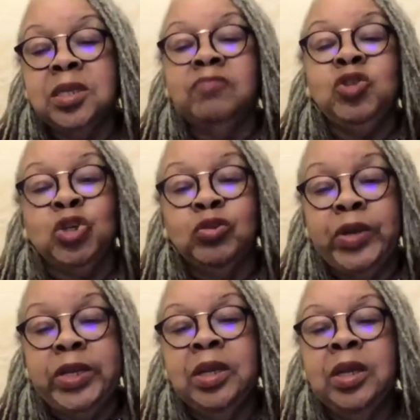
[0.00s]
of
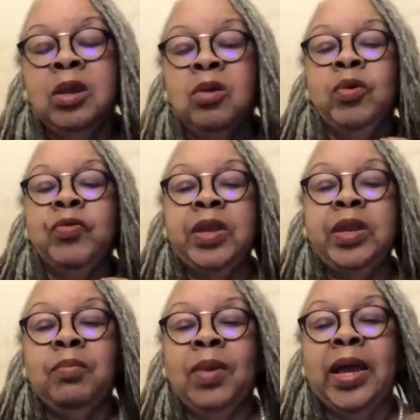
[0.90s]
children within
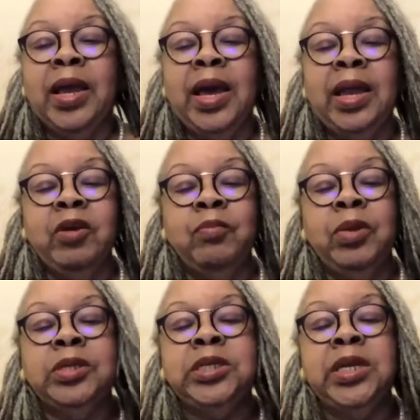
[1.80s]
the Black kind of
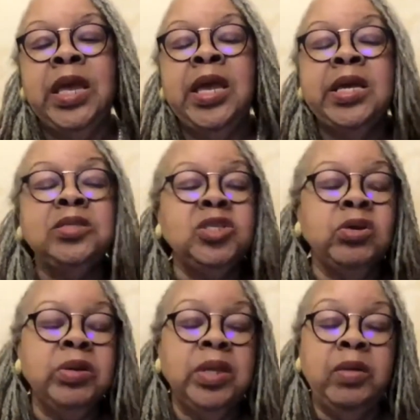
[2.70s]
community. And
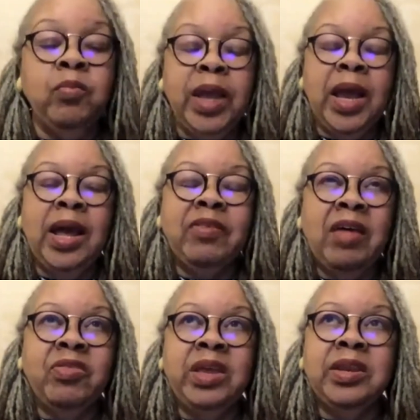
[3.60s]
certainly
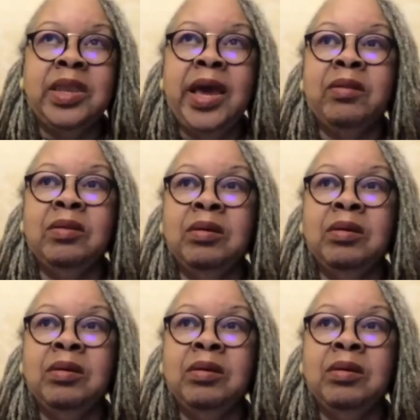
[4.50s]
I think that